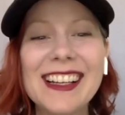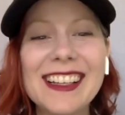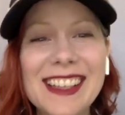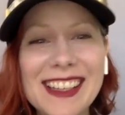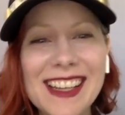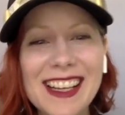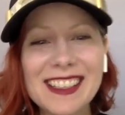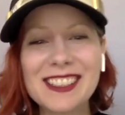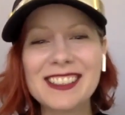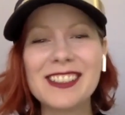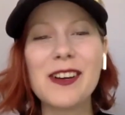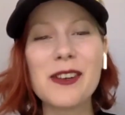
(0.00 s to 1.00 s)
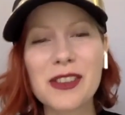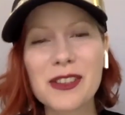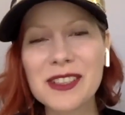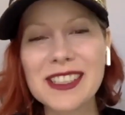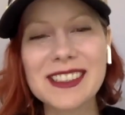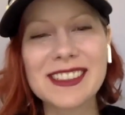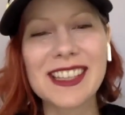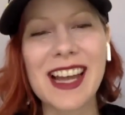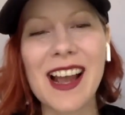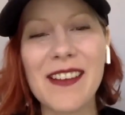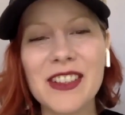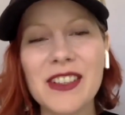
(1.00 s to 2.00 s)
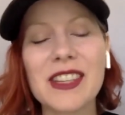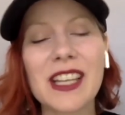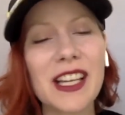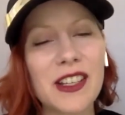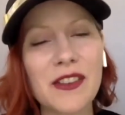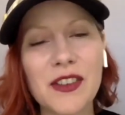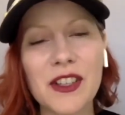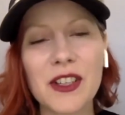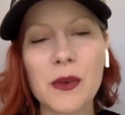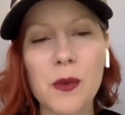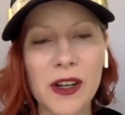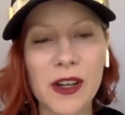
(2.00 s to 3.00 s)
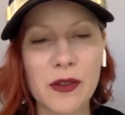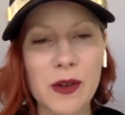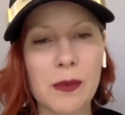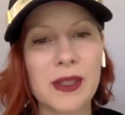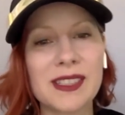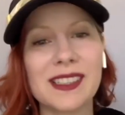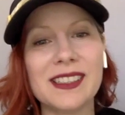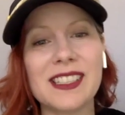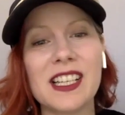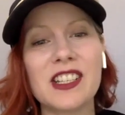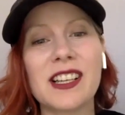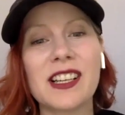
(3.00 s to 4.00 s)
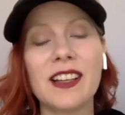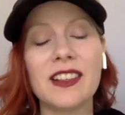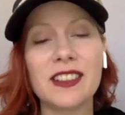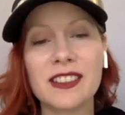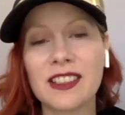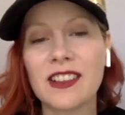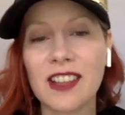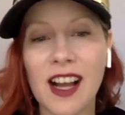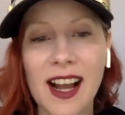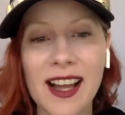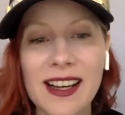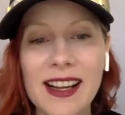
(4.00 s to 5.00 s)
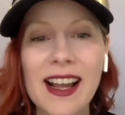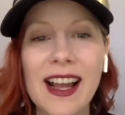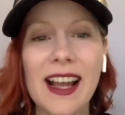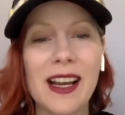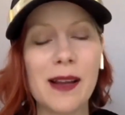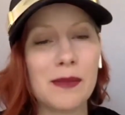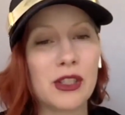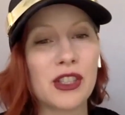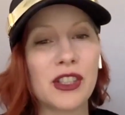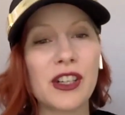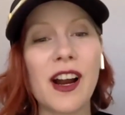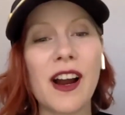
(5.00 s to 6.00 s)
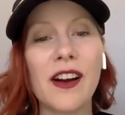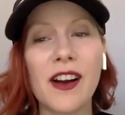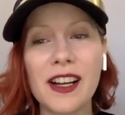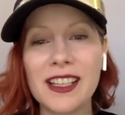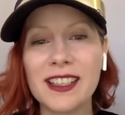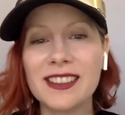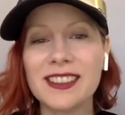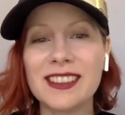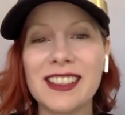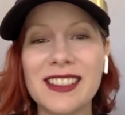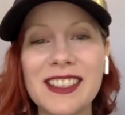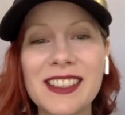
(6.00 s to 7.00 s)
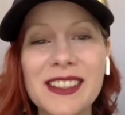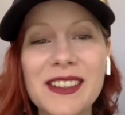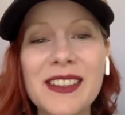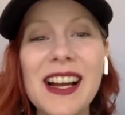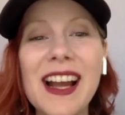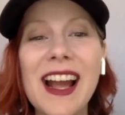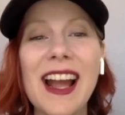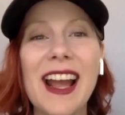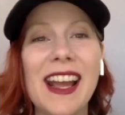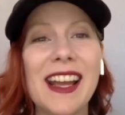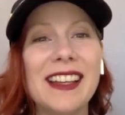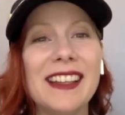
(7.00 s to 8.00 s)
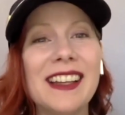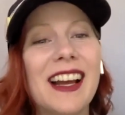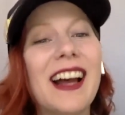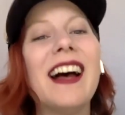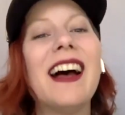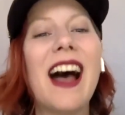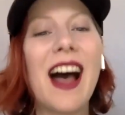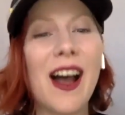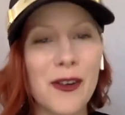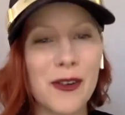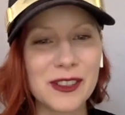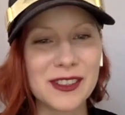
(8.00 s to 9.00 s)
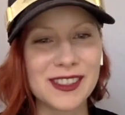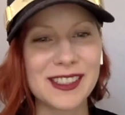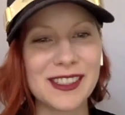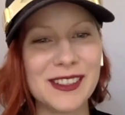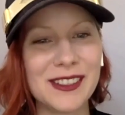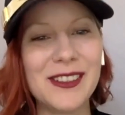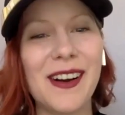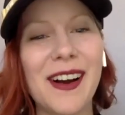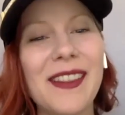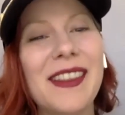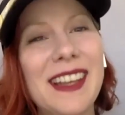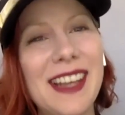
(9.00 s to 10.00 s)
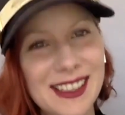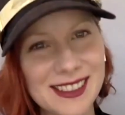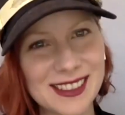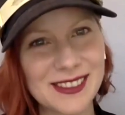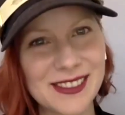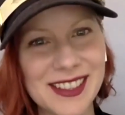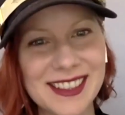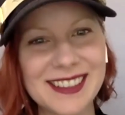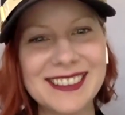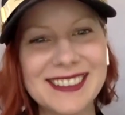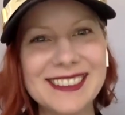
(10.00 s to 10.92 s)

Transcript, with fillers: Ganesh, so thrilled to have you. Thank you for your wonderful presentation. I learned a lot, and I'm sure our audience did too. And I will see you on the next one.